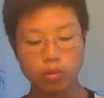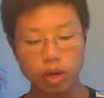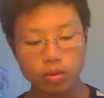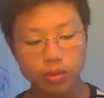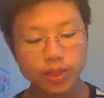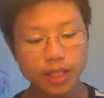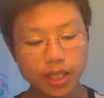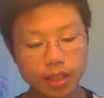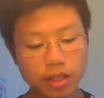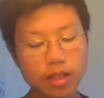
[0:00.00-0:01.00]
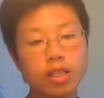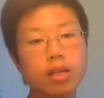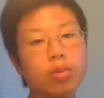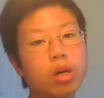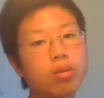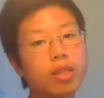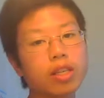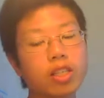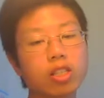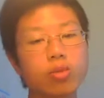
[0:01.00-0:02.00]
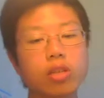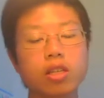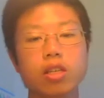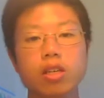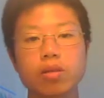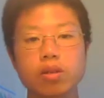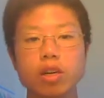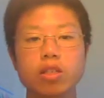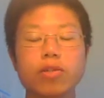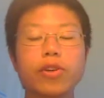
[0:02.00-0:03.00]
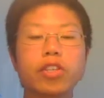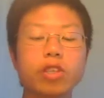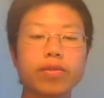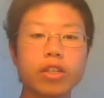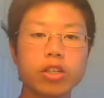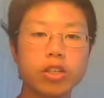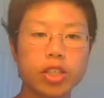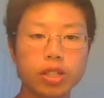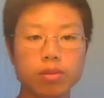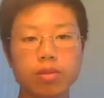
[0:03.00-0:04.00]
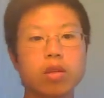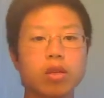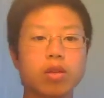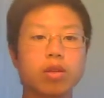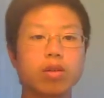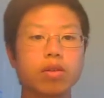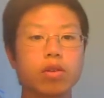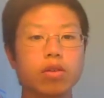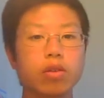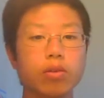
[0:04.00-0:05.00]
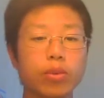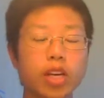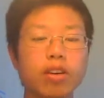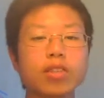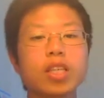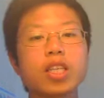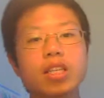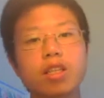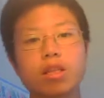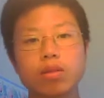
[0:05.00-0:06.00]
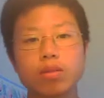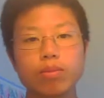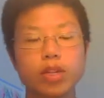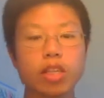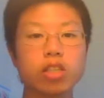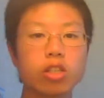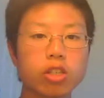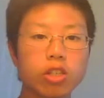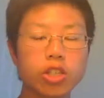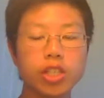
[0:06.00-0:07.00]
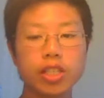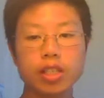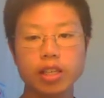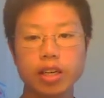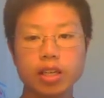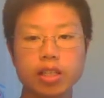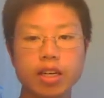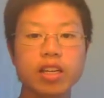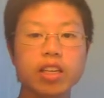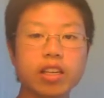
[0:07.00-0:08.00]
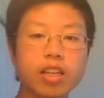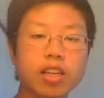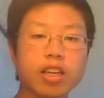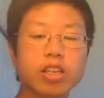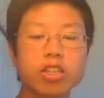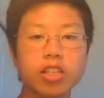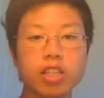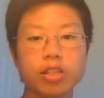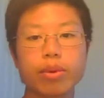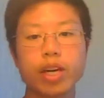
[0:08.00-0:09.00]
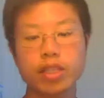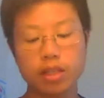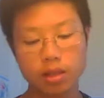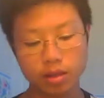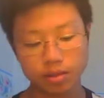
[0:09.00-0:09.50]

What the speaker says: Problem C is a problem that deals with the conservation of energy. You may have studied potential energy and kinetic energy in the past.